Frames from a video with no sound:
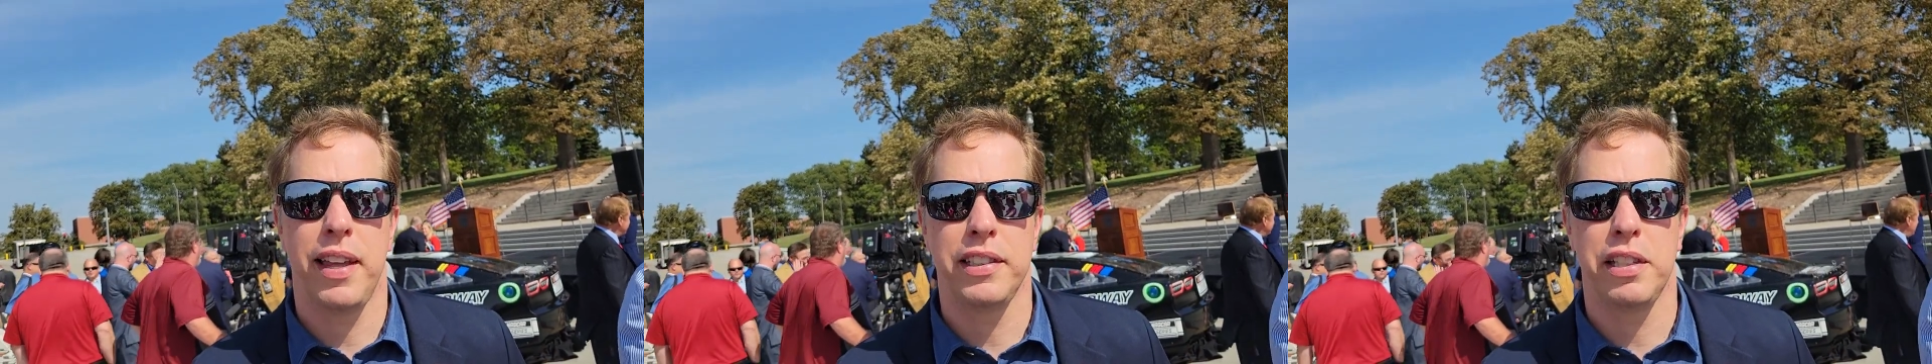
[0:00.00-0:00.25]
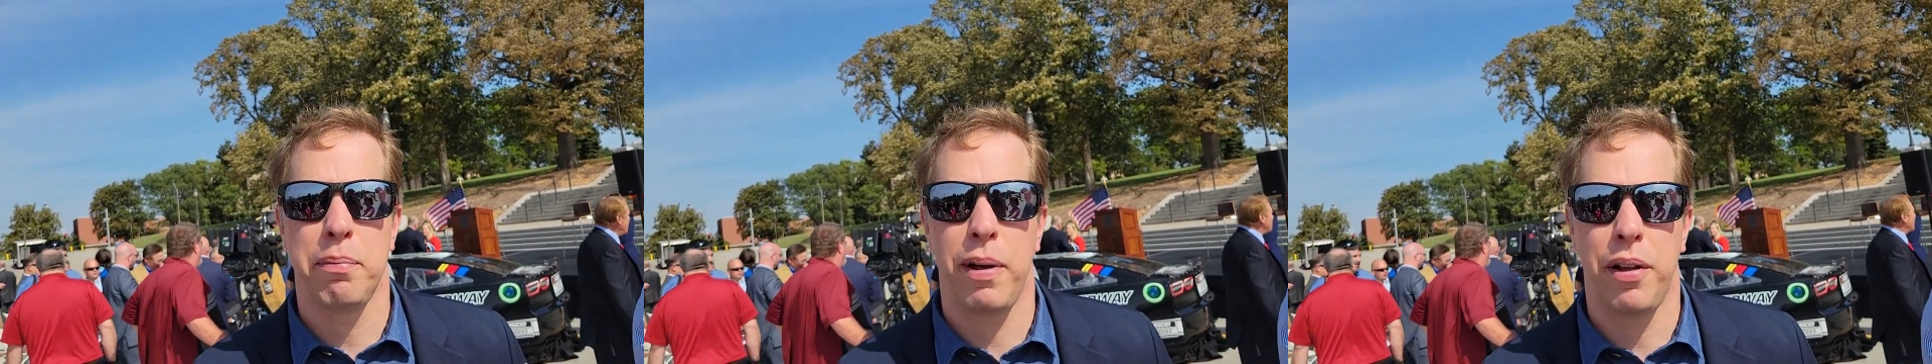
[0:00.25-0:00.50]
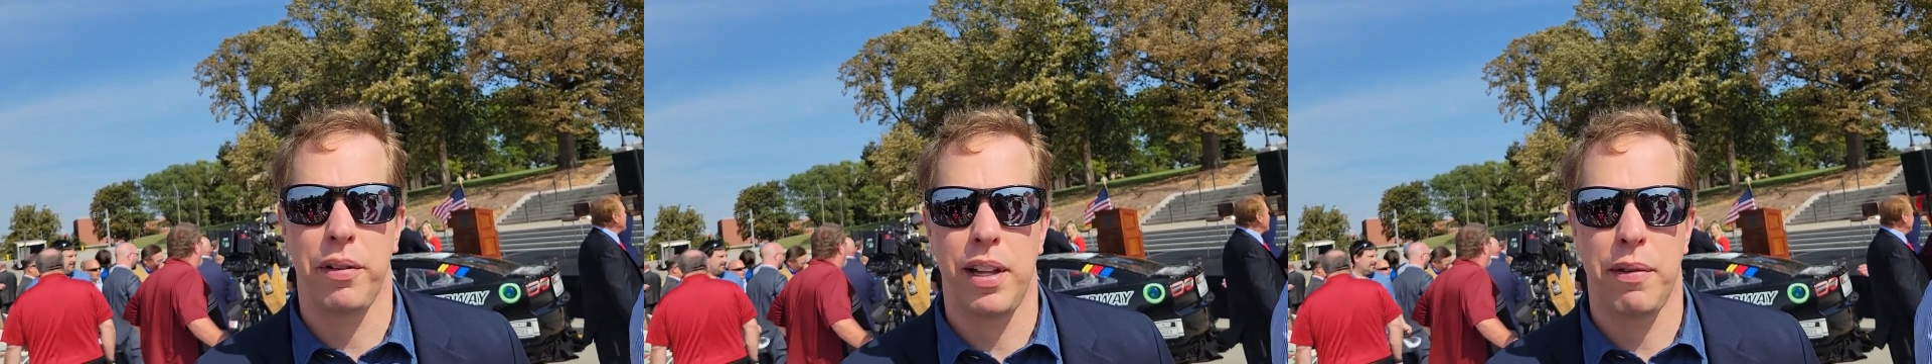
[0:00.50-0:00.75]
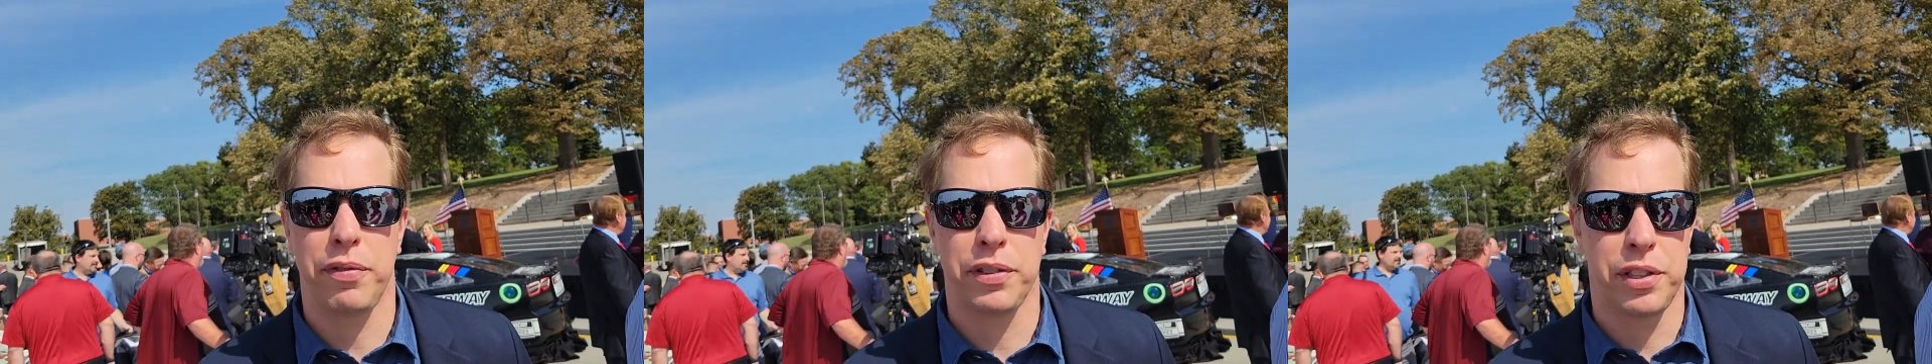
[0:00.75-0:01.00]
things about
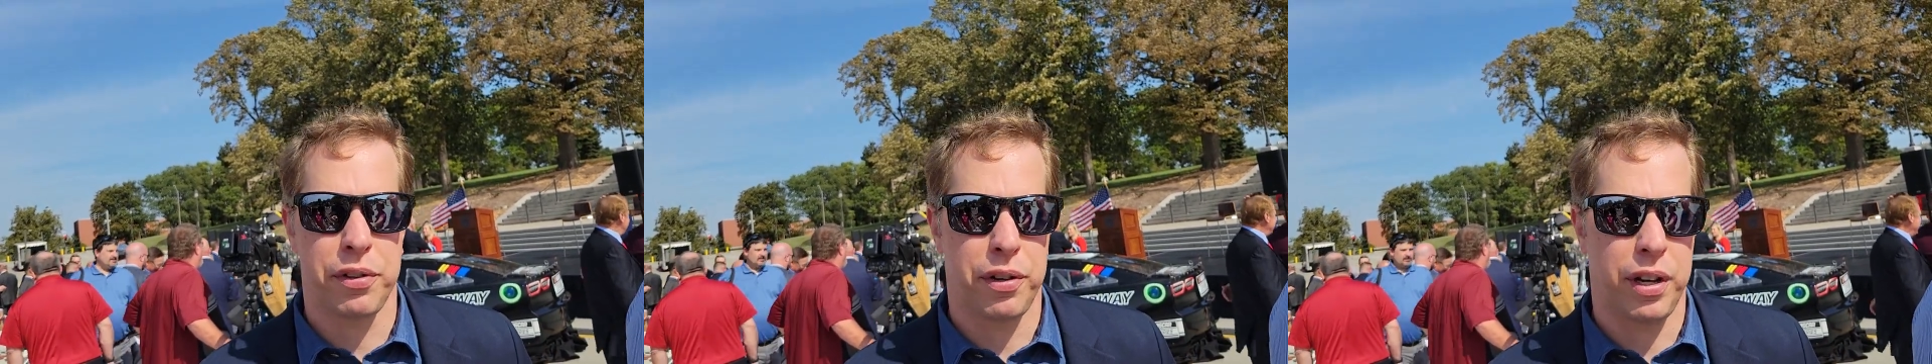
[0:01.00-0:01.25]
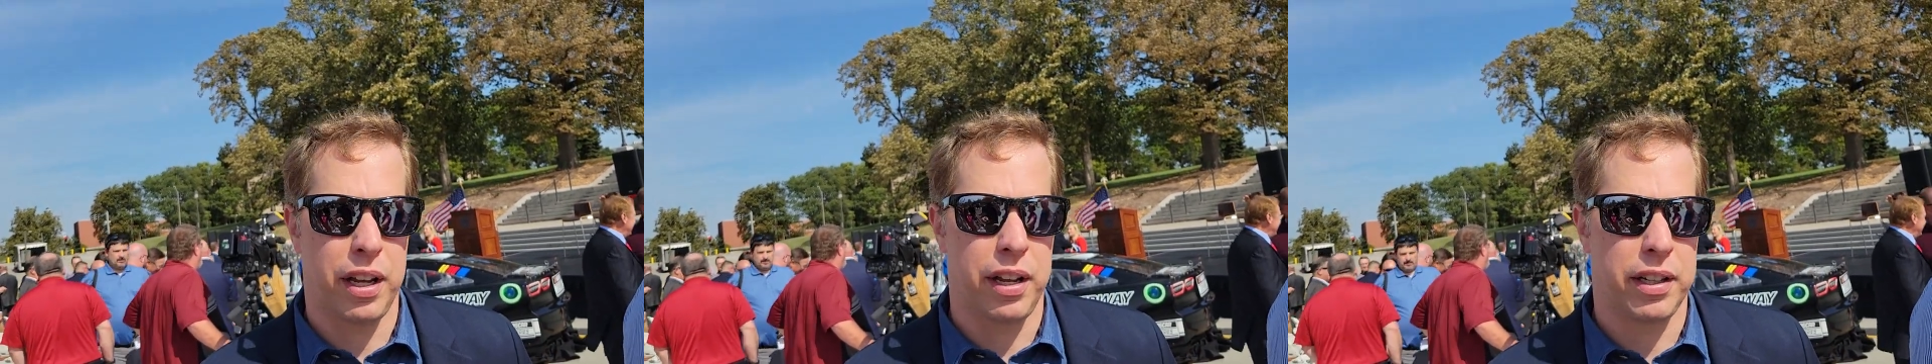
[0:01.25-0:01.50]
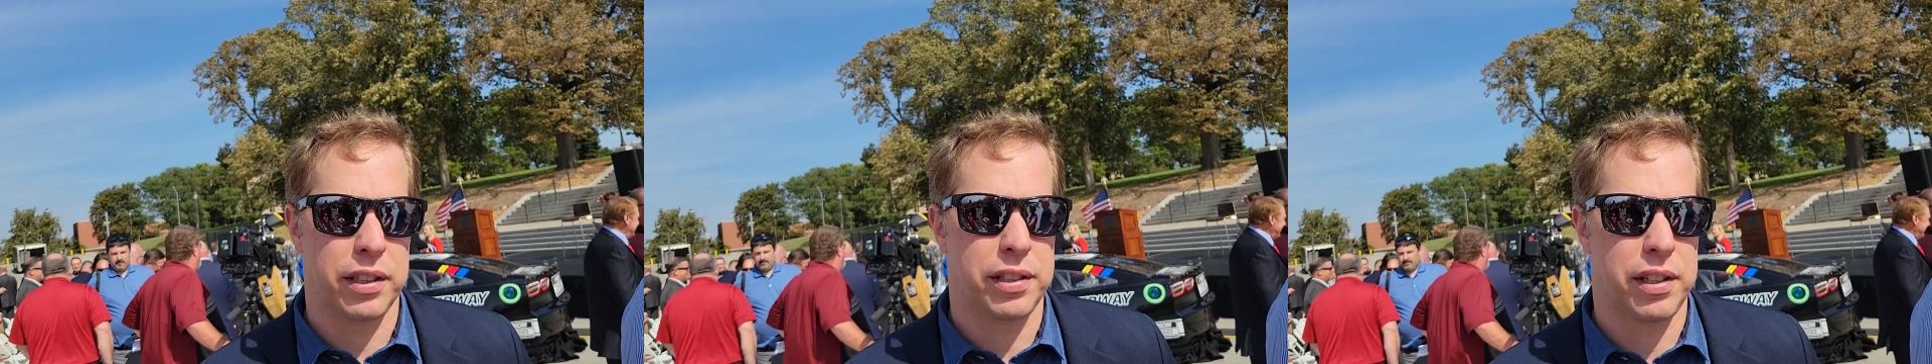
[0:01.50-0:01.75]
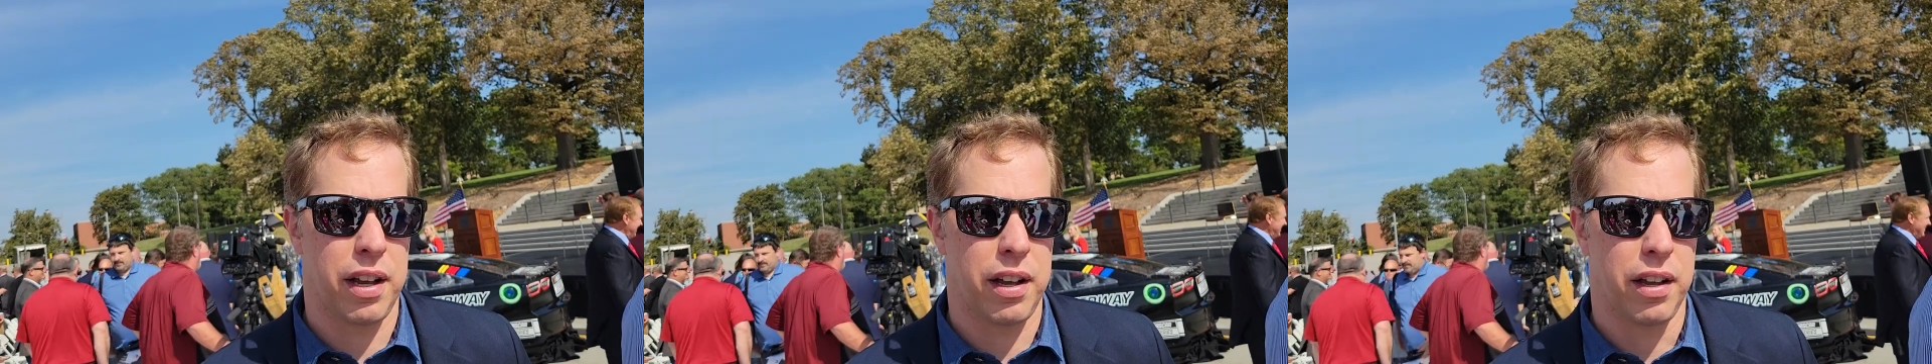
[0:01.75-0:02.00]
that facility
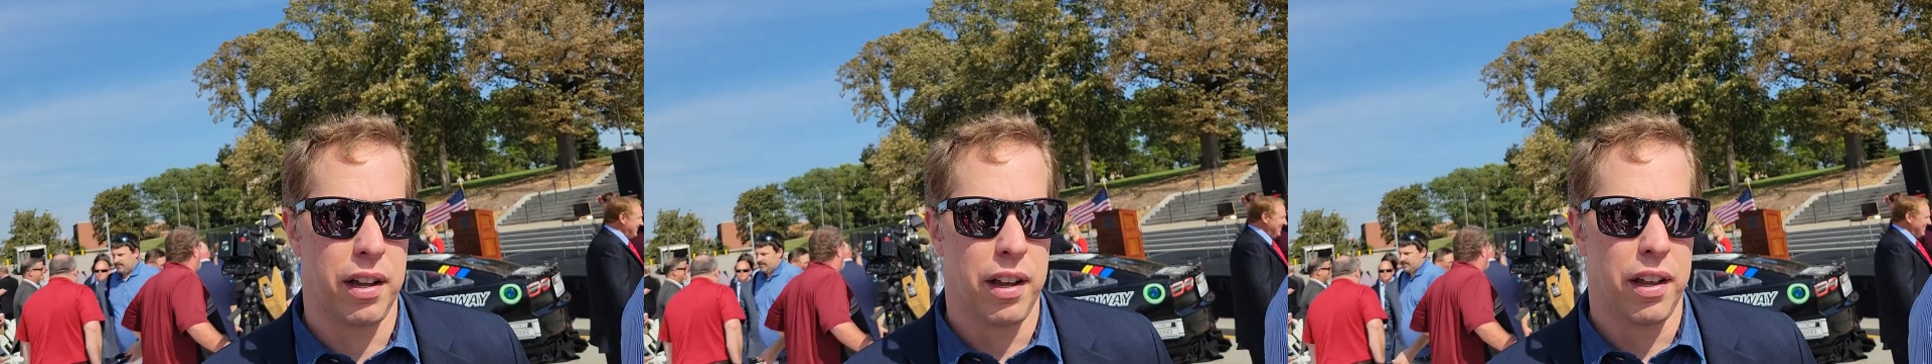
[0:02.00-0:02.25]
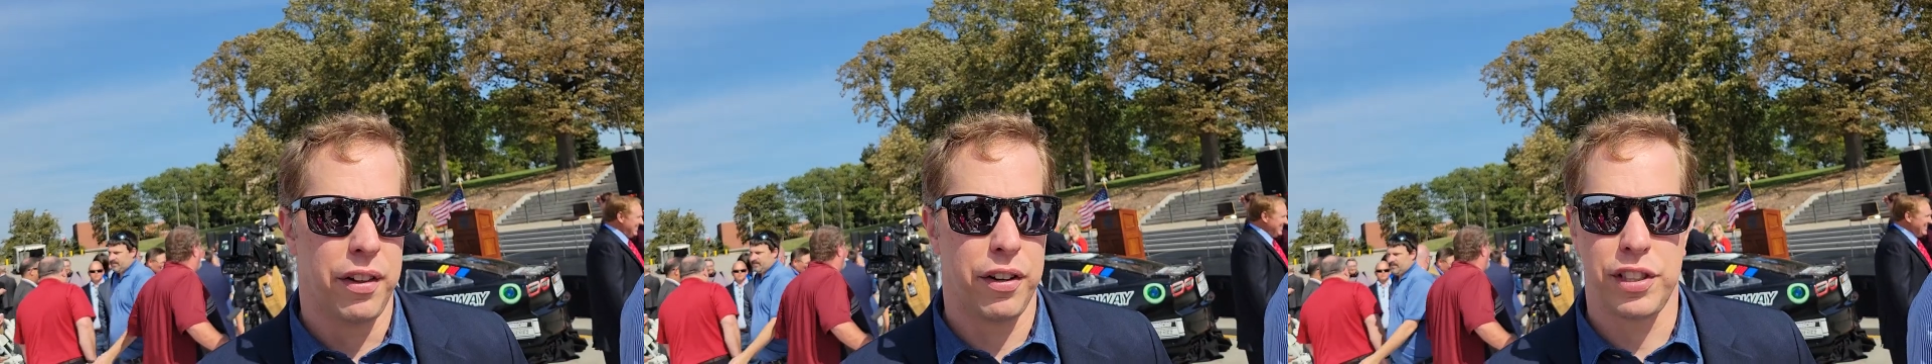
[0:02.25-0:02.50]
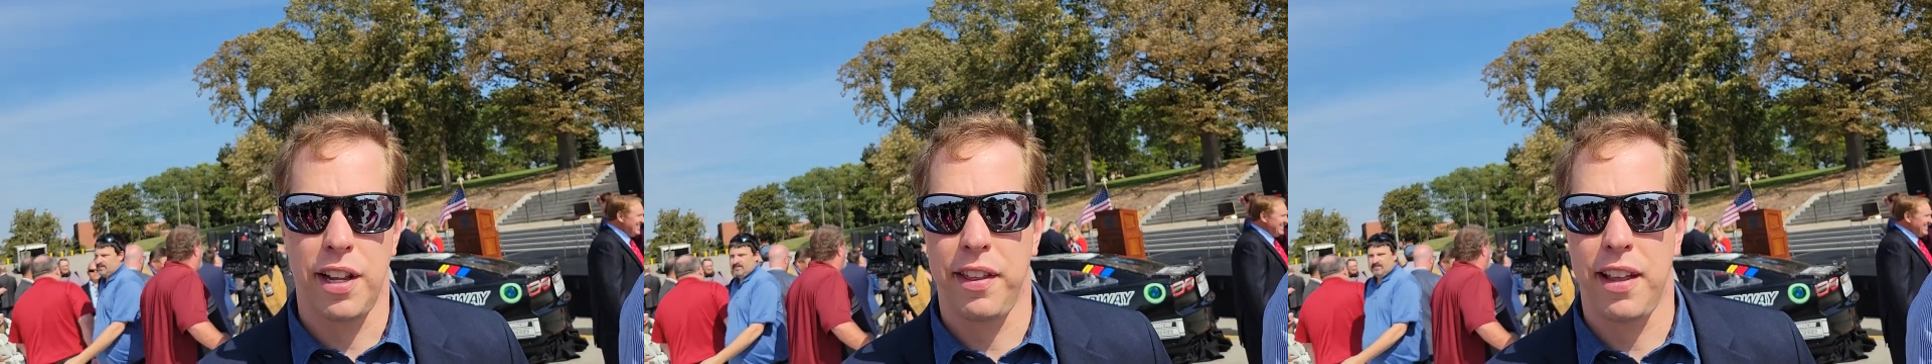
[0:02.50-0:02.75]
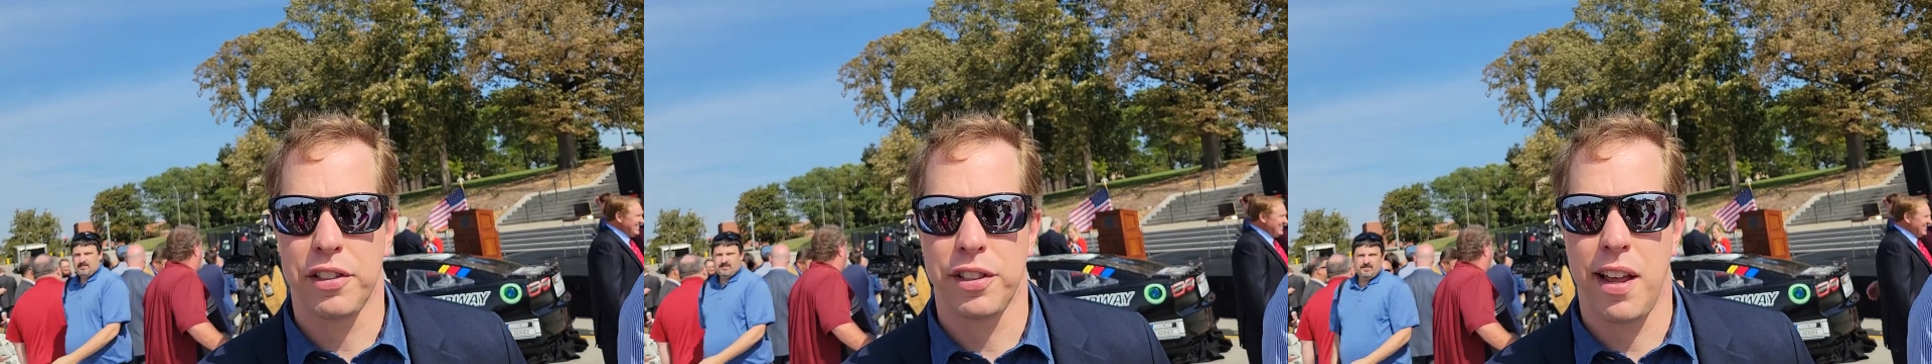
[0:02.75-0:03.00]
is uh, there's
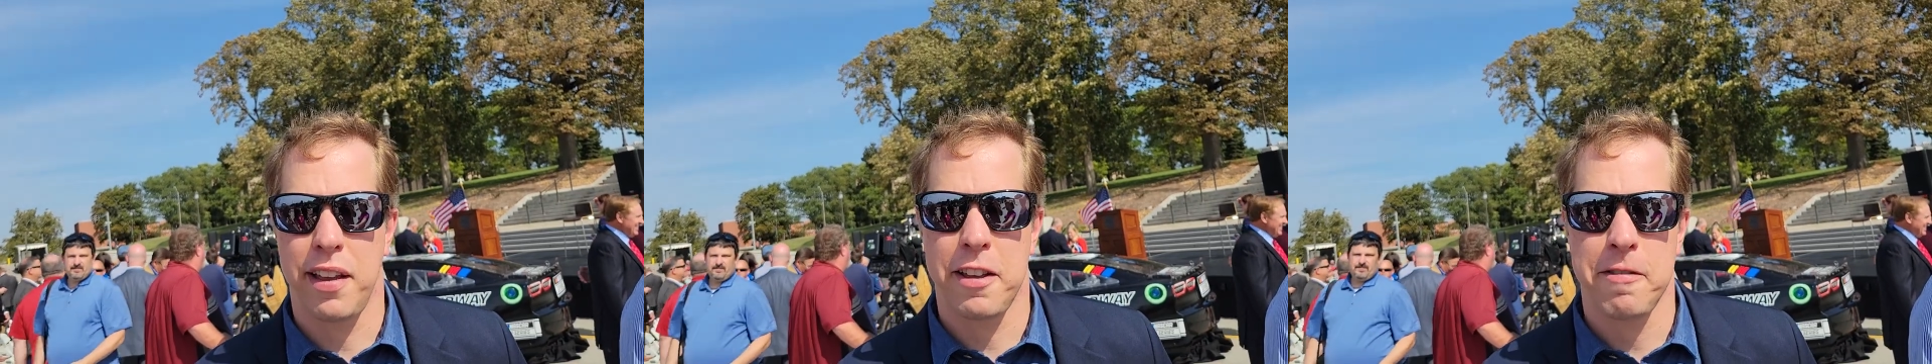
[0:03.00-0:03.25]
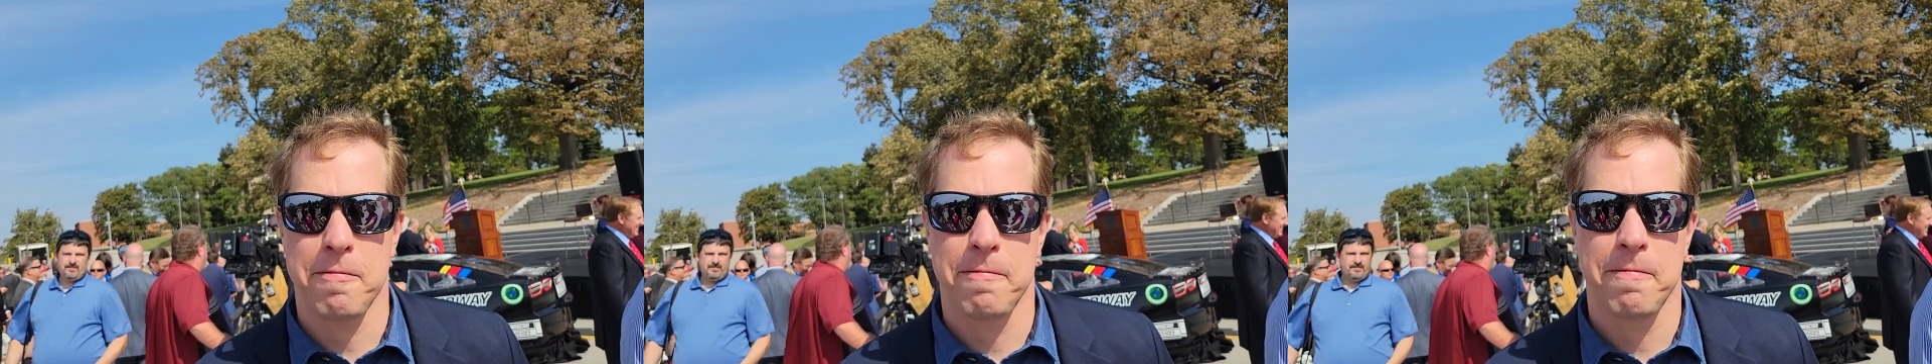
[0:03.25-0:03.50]
nothing else like it.